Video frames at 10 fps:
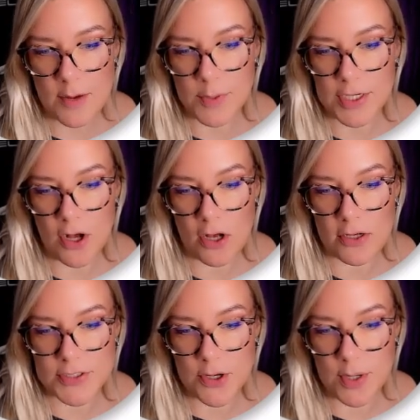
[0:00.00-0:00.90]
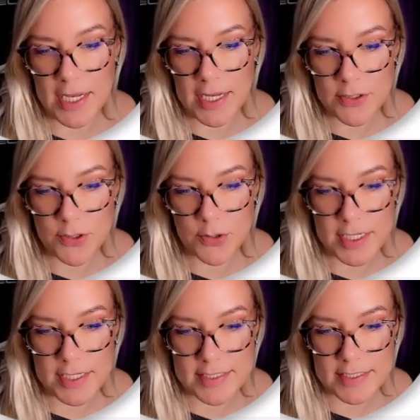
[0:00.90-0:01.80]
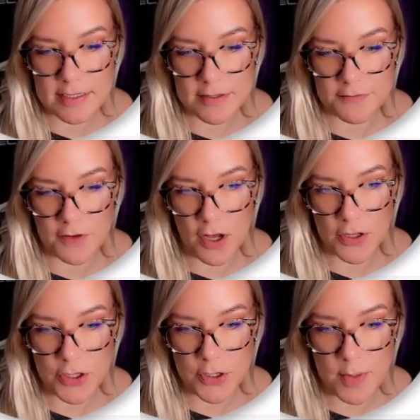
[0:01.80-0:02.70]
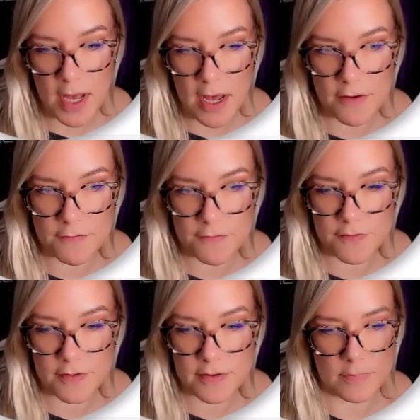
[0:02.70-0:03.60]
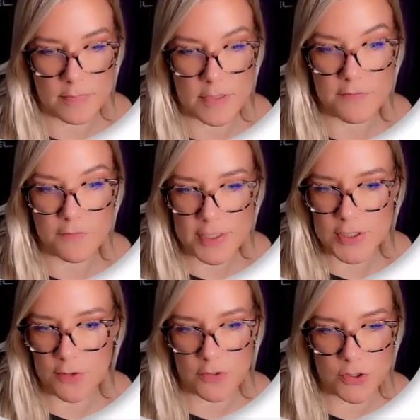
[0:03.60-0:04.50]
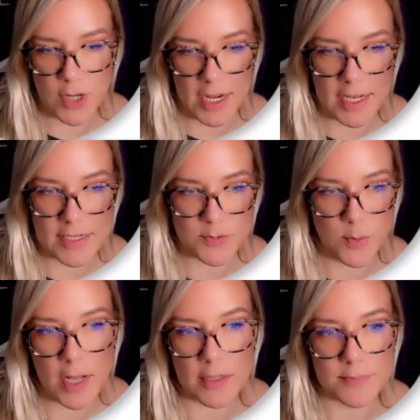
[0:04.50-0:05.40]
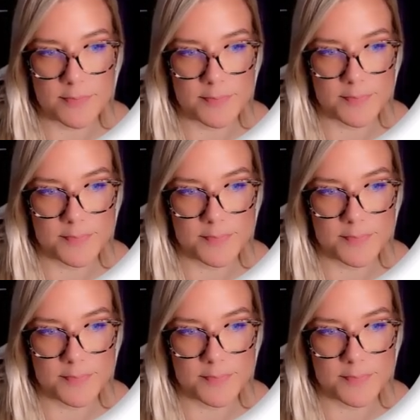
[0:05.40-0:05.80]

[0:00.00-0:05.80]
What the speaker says: And we can also increase the volume of the voiceover track as well.